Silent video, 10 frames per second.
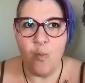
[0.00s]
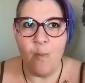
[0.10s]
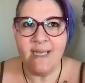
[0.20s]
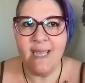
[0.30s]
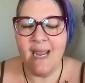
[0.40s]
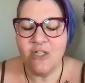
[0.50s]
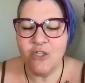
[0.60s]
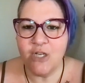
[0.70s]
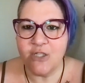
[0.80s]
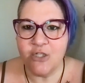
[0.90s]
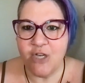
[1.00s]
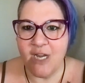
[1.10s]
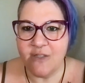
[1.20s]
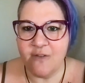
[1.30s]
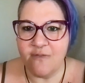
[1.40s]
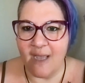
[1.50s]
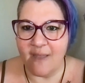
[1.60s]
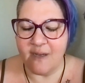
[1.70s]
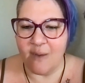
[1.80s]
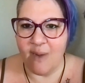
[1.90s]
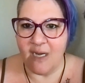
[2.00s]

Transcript: Medication doesn't change the fact that I'm